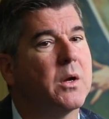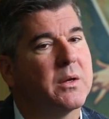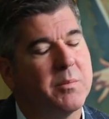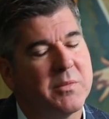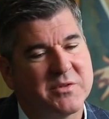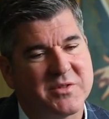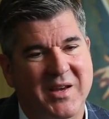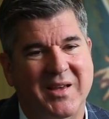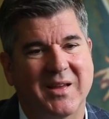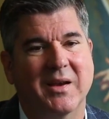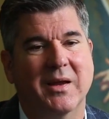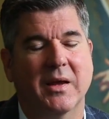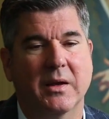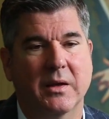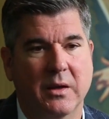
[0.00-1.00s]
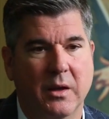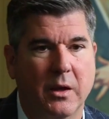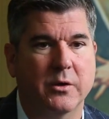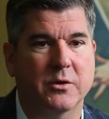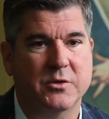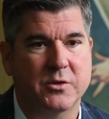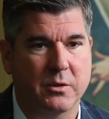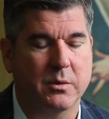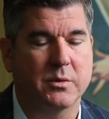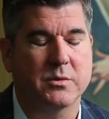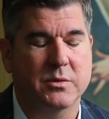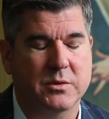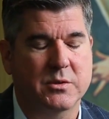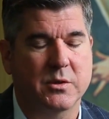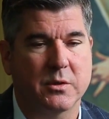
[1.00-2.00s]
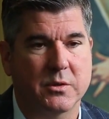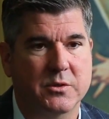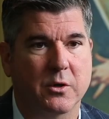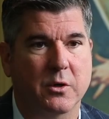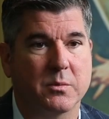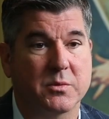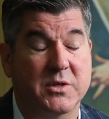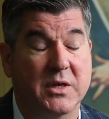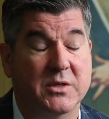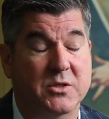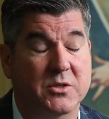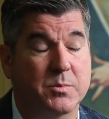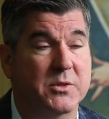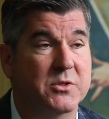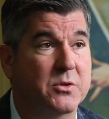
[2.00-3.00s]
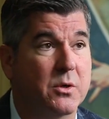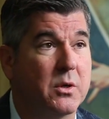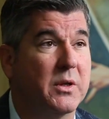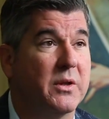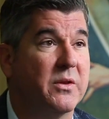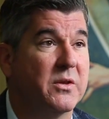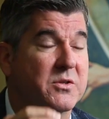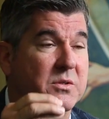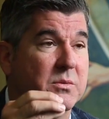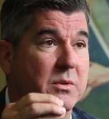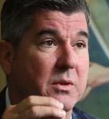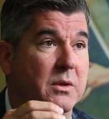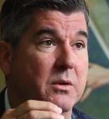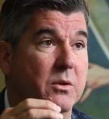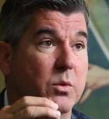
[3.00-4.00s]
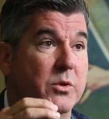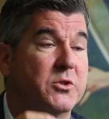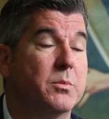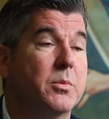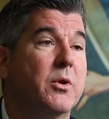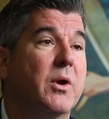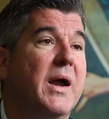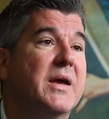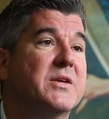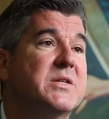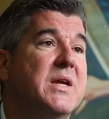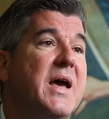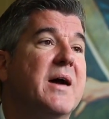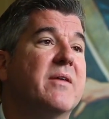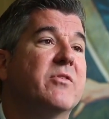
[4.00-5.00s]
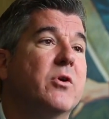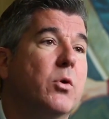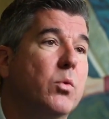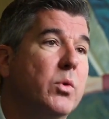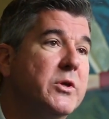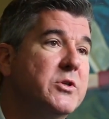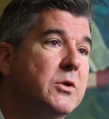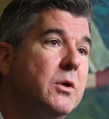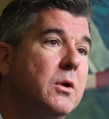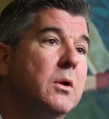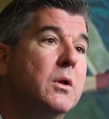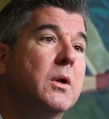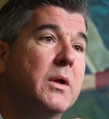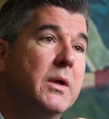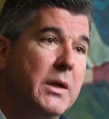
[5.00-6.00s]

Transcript: It can be secondhand under certain circumstances, but certainly the whistleblower has to have original